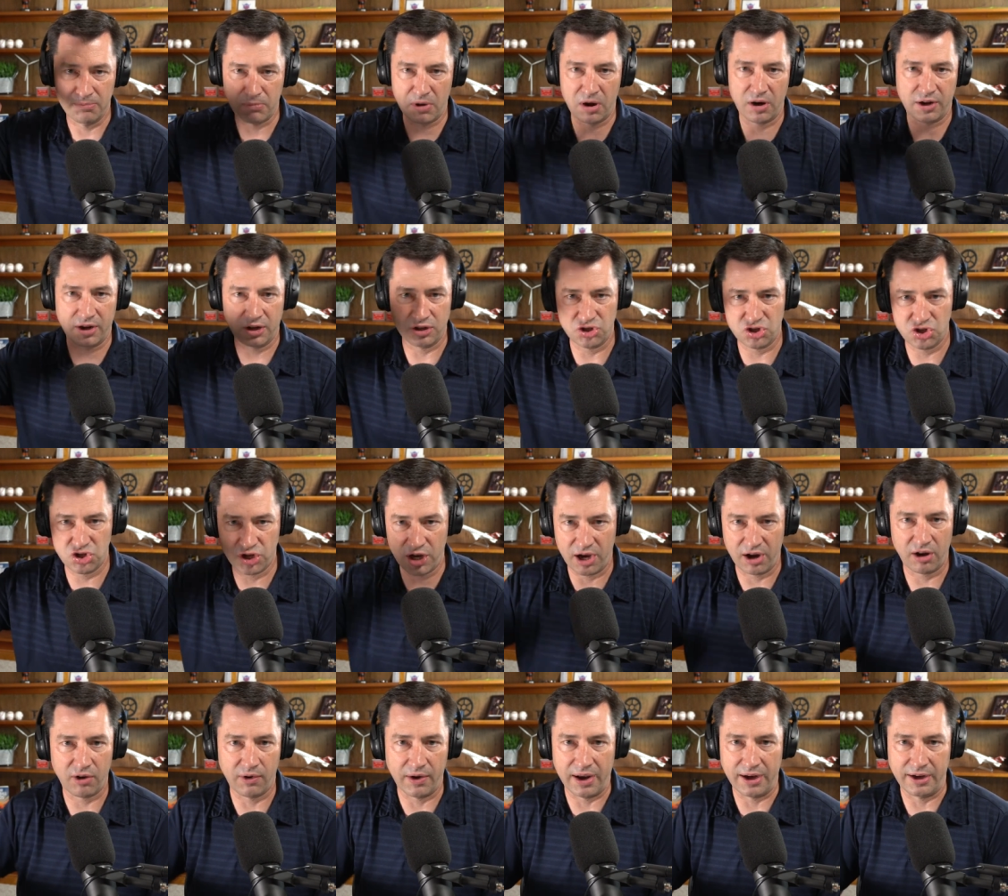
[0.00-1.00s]
market
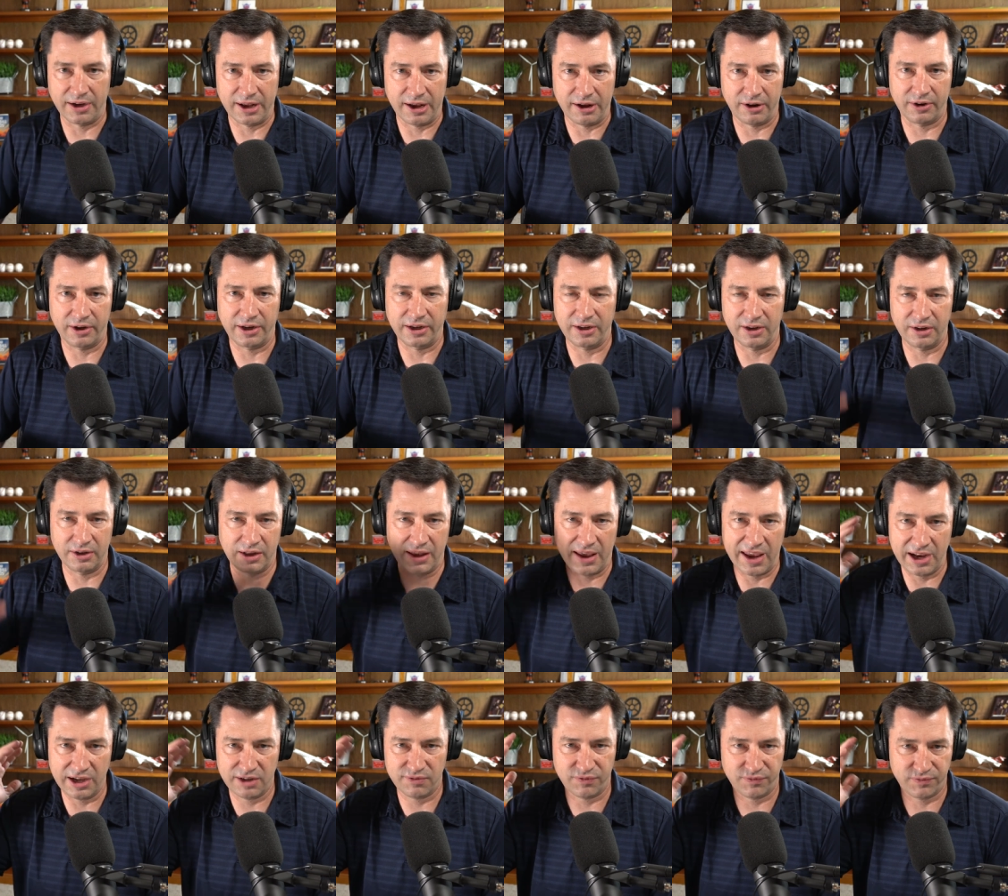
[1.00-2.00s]
share right now, and you'd
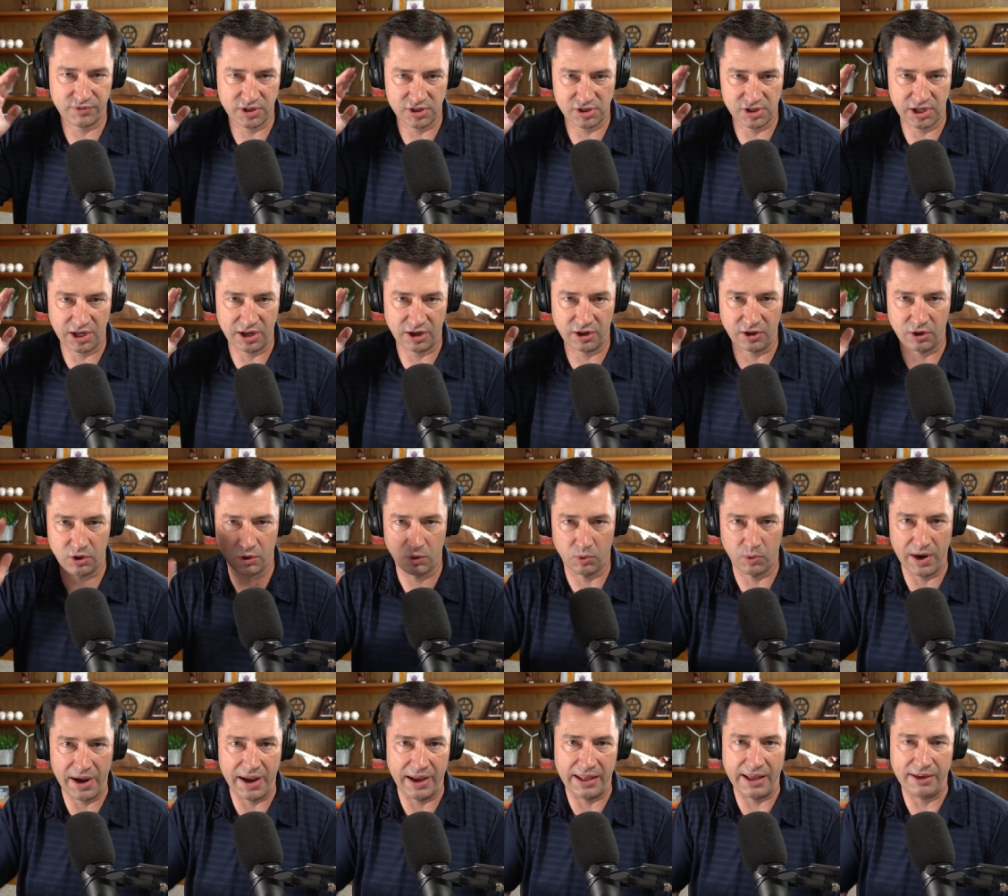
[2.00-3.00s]
hate to see it go
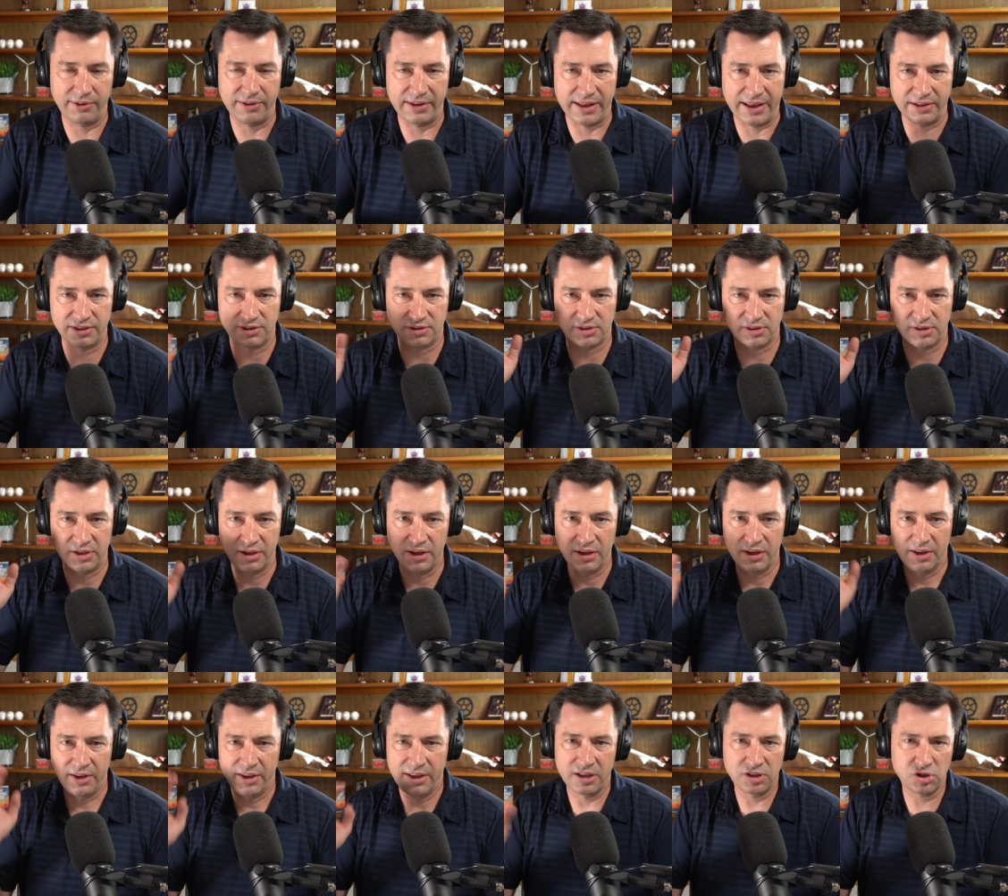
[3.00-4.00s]
away. That that's
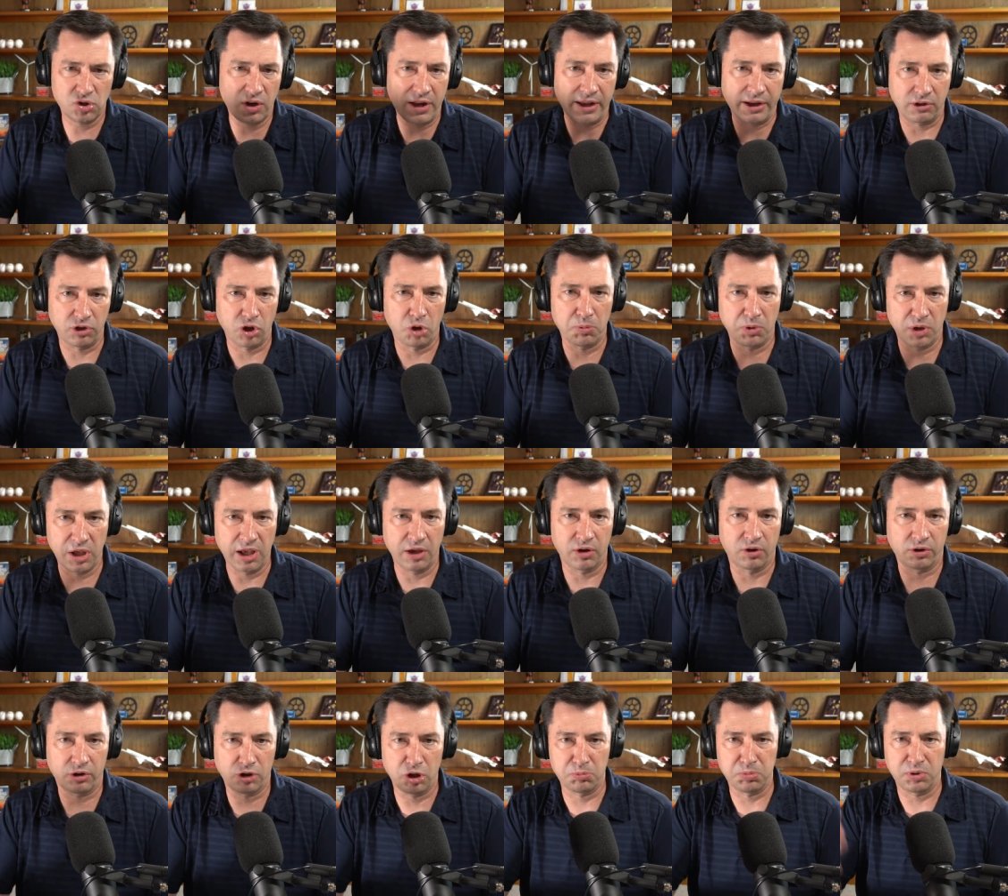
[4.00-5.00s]
it's sort of like Global
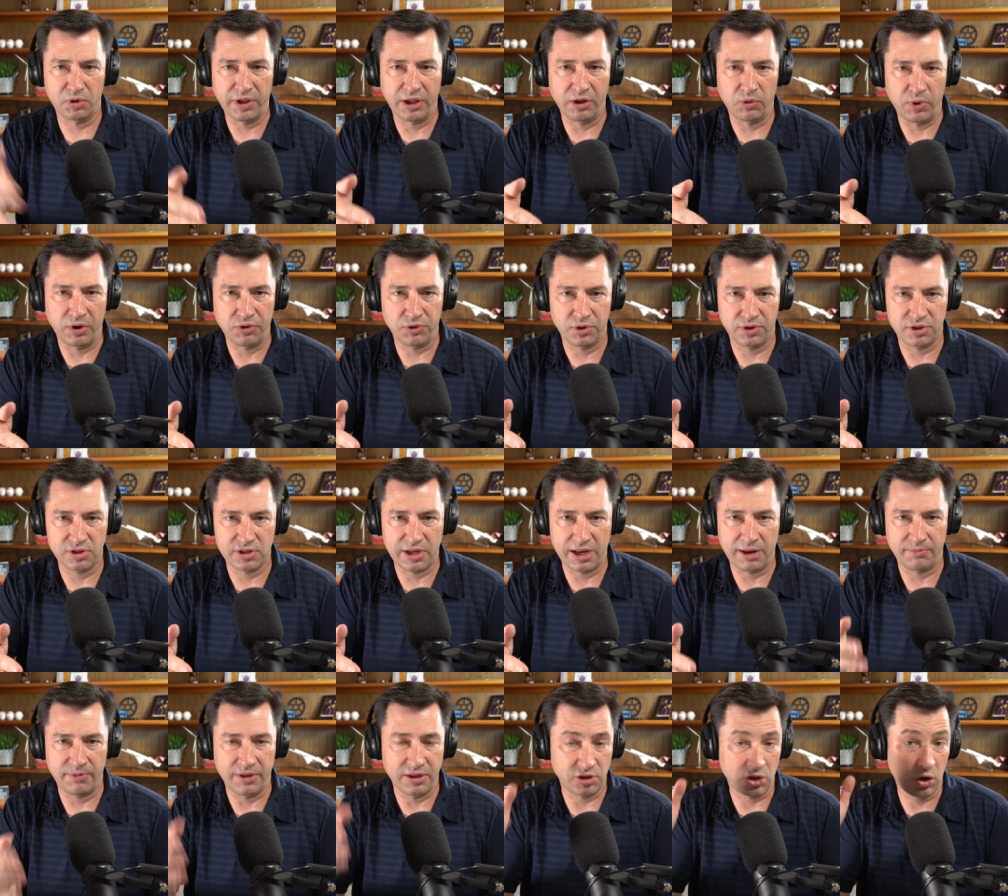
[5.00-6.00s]
Eagle. Global Eagle went through the
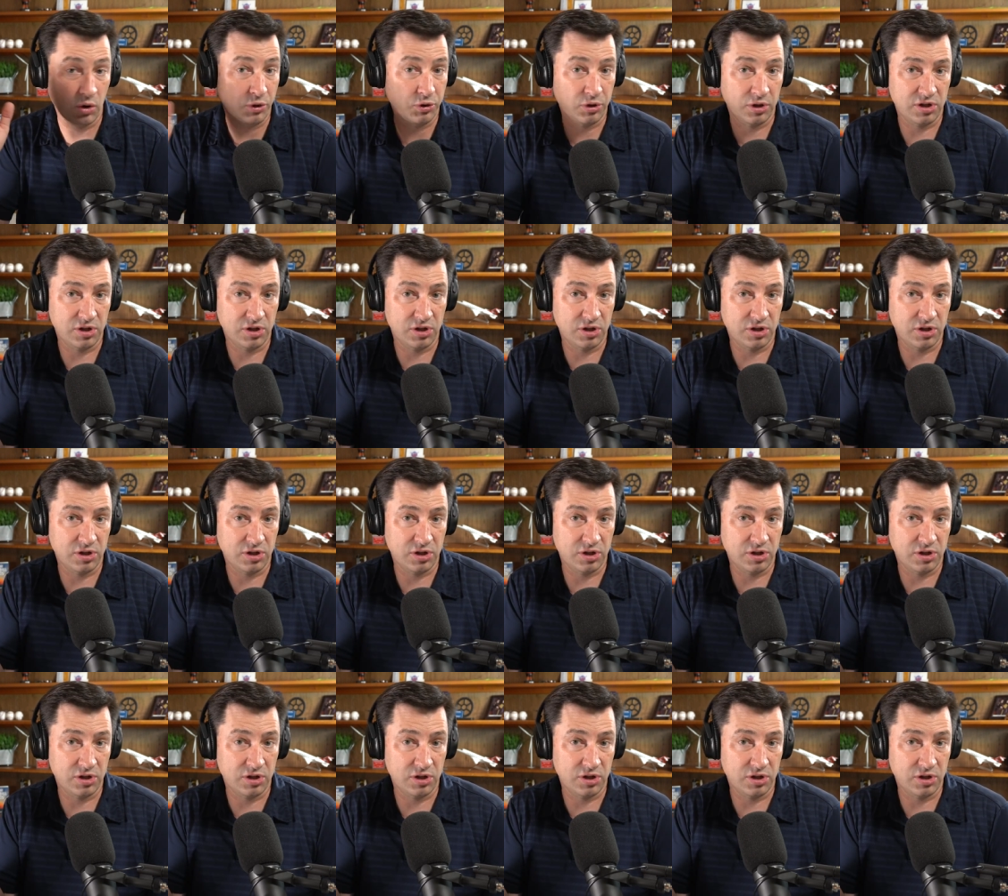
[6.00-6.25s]
same. It's going